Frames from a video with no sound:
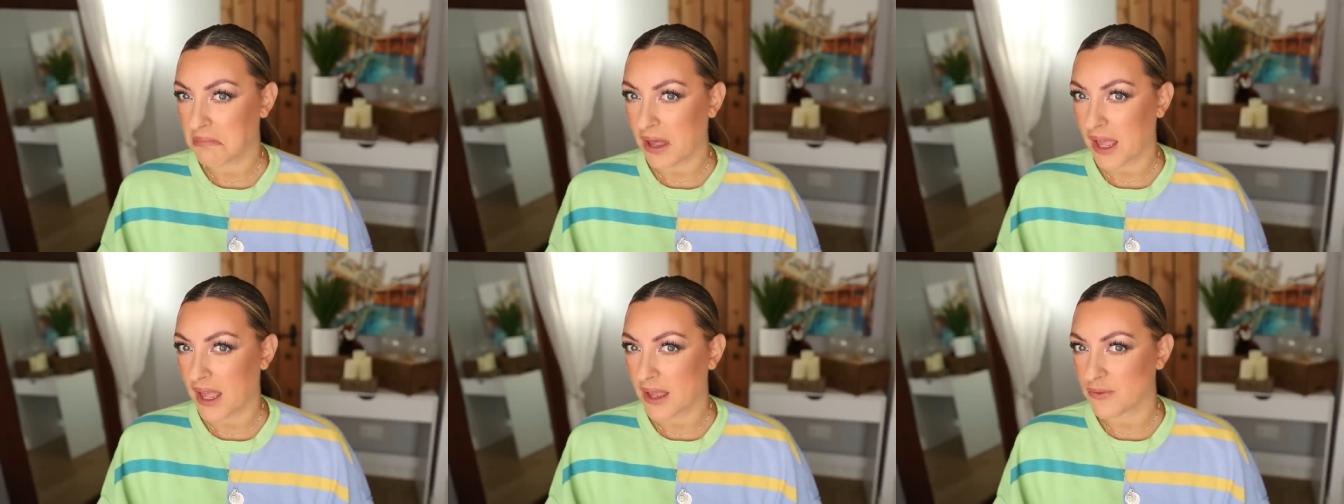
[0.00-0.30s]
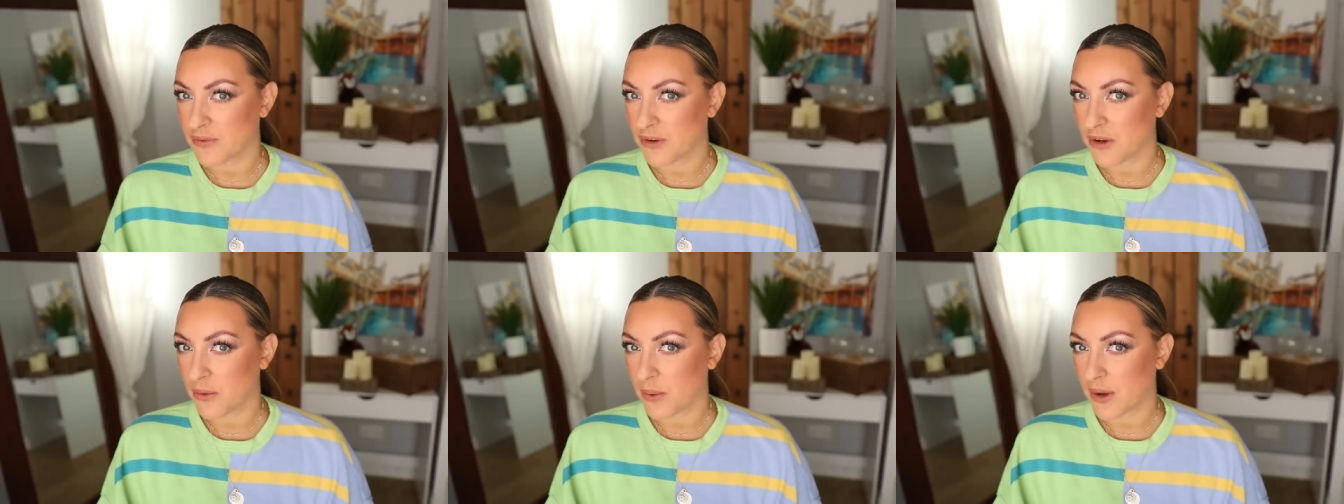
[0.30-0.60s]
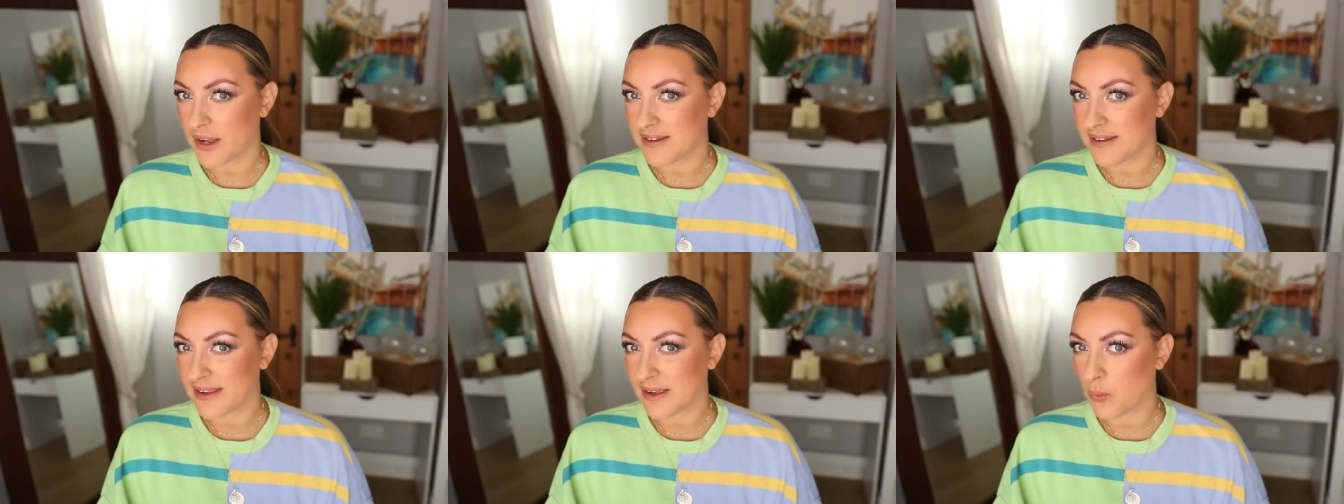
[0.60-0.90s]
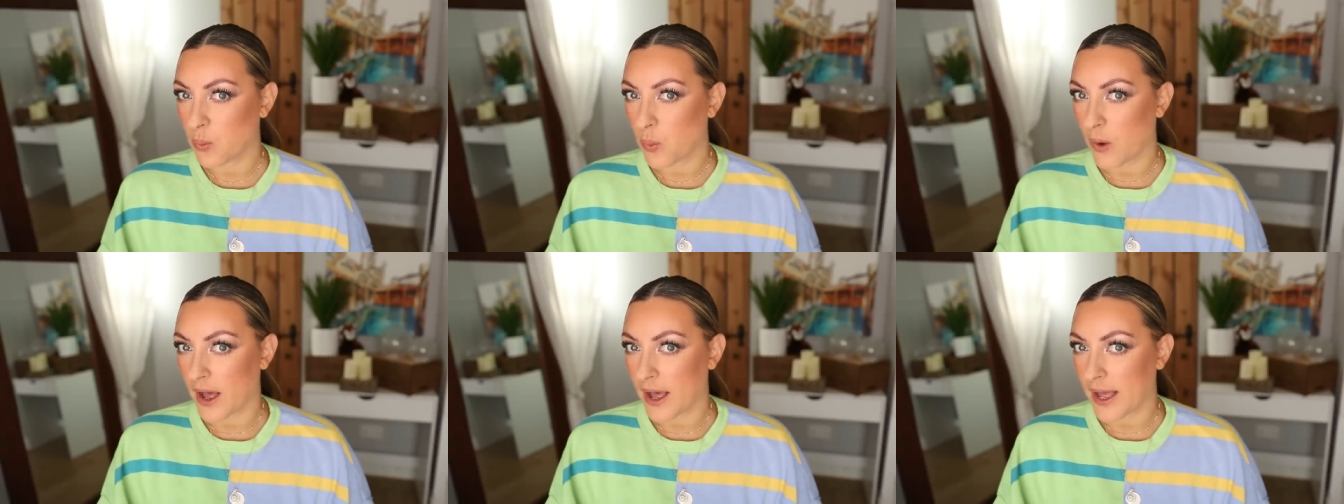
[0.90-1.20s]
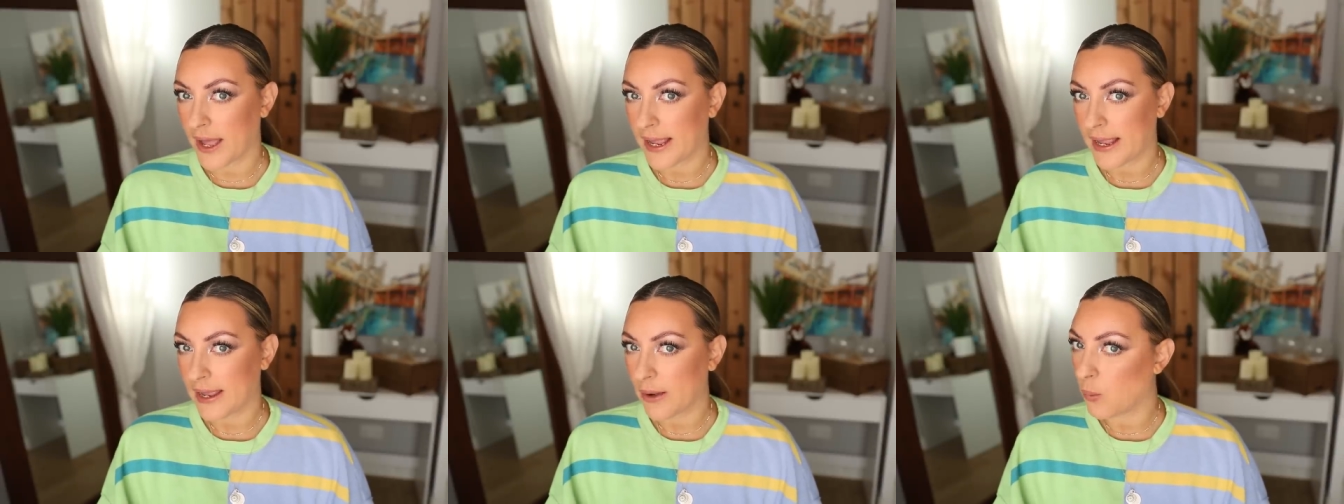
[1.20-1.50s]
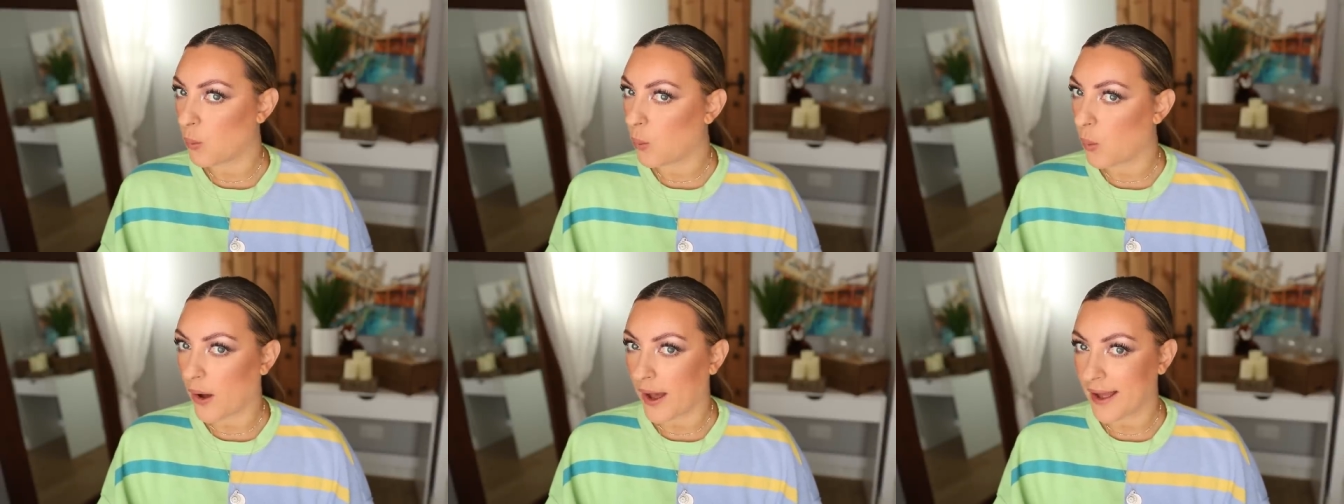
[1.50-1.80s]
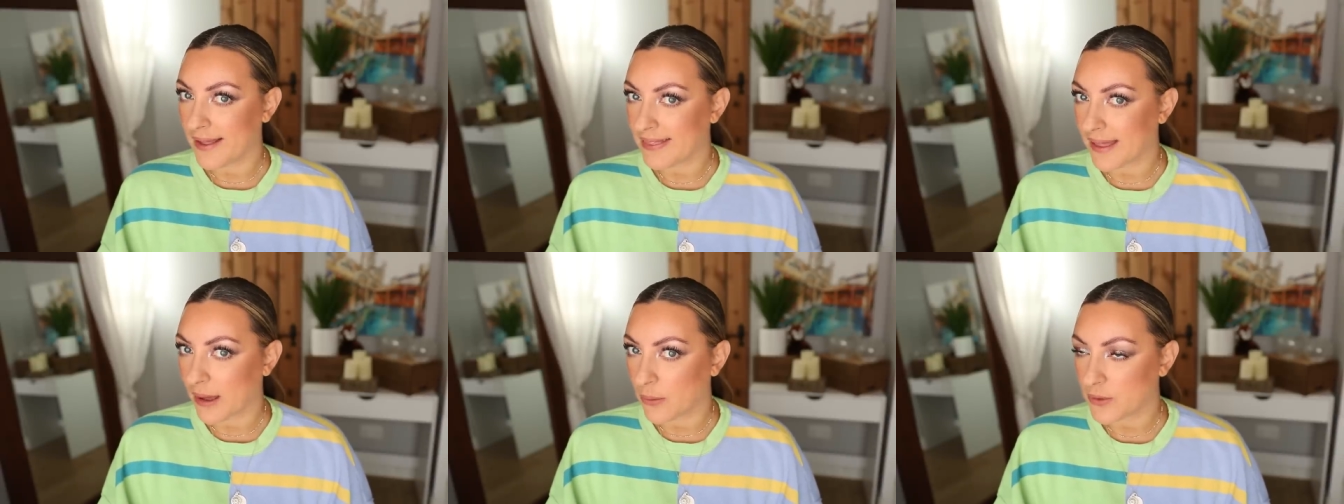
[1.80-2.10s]
I have no idea why
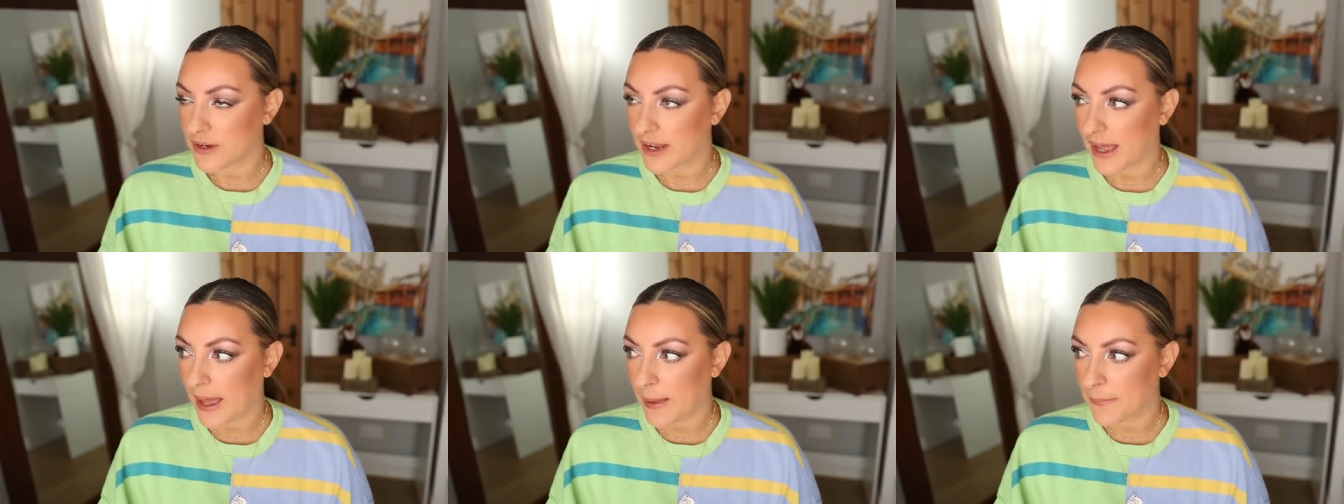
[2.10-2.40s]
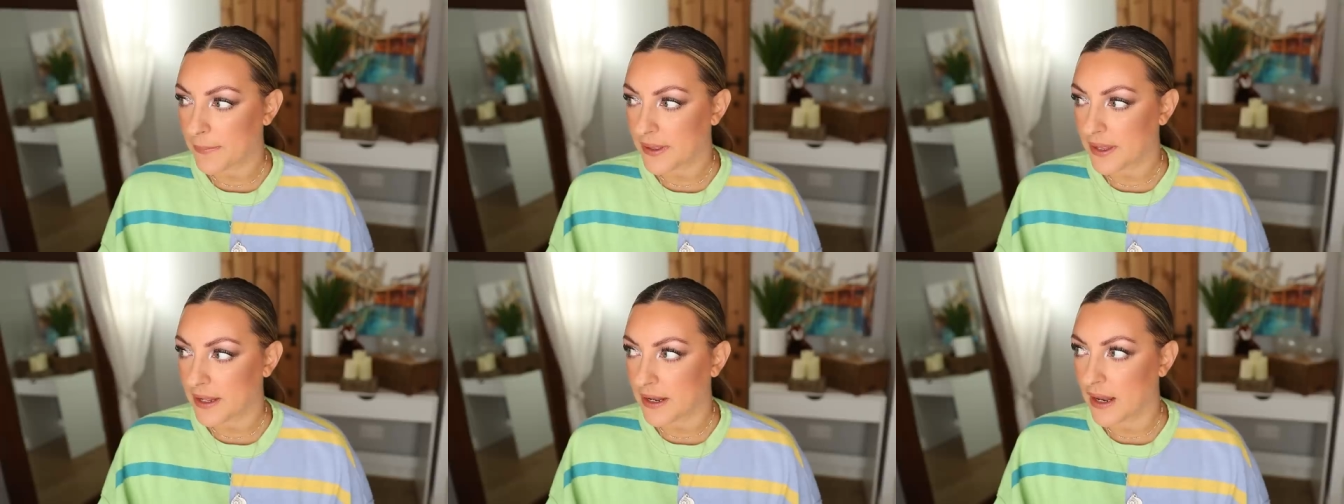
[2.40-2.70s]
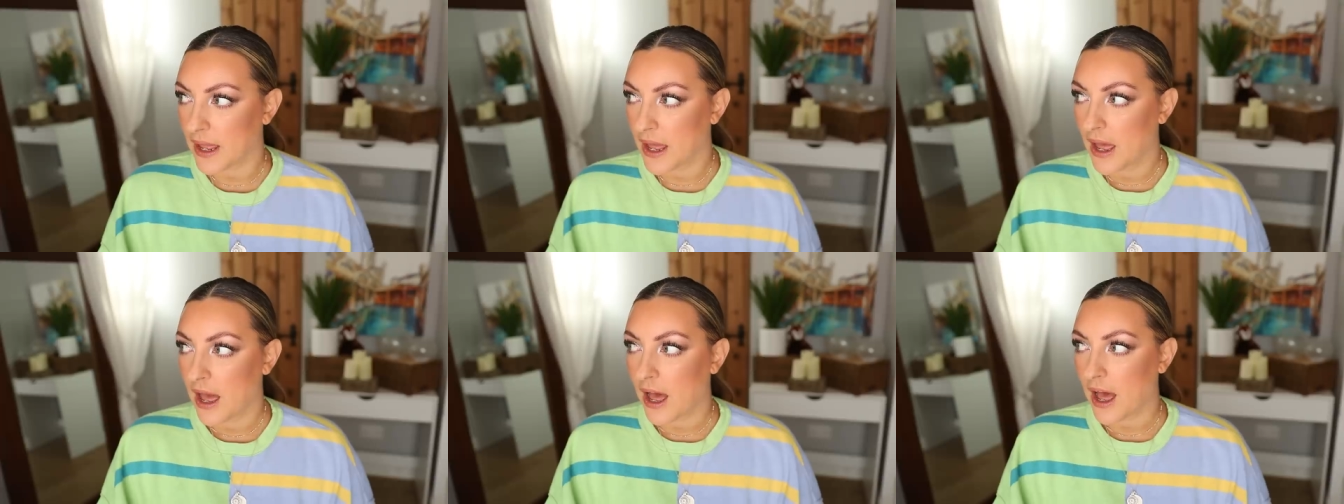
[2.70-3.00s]
why that would happen.